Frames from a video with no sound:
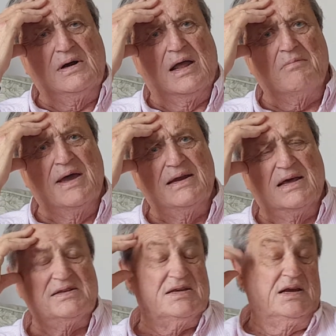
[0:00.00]

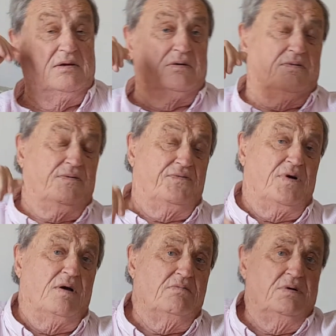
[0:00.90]
mayday signal
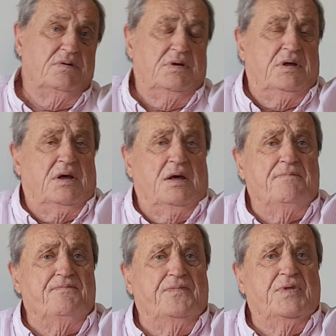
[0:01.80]
from
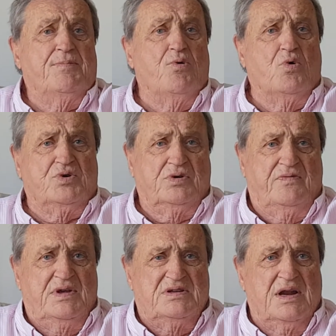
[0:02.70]
the port of
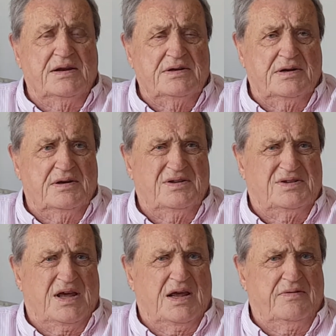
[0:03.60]
East London to
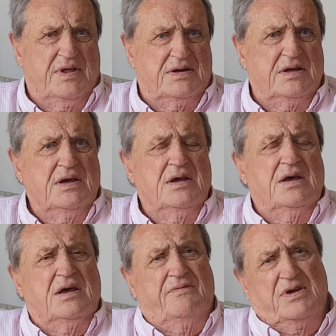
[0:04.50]
say that
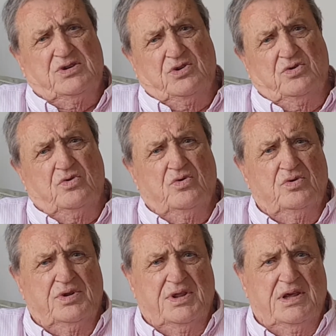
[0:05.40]
a vessel
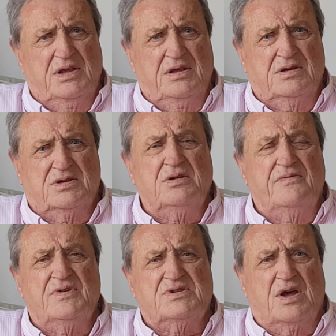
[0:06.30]
called the
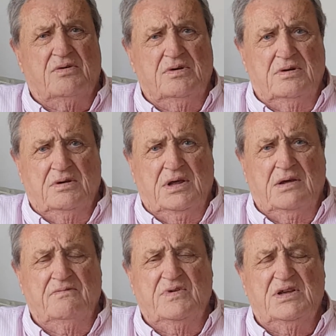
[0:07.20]
Silverstone,
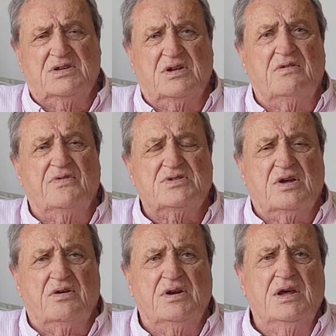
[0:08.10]
MV
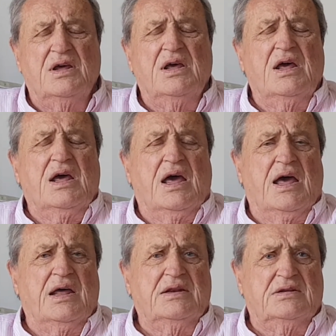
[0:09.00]
Silverstone,
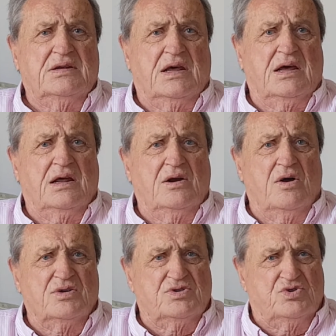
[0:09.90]
had
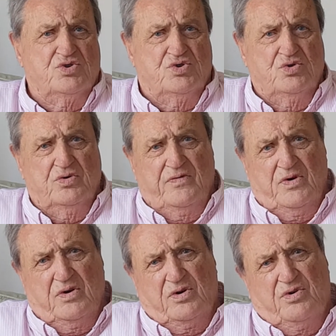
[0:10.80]
lost two of
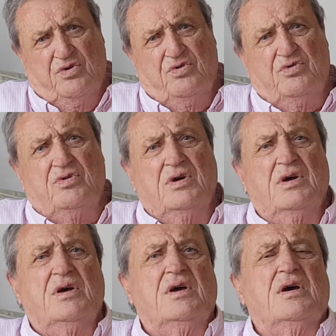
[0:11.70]
her crew
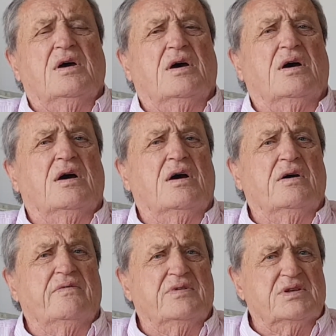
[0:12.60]

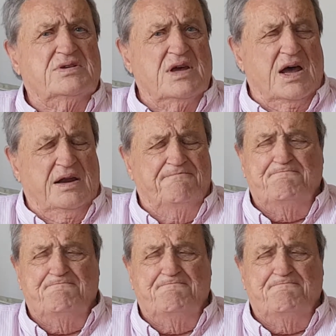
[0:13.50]
over the side.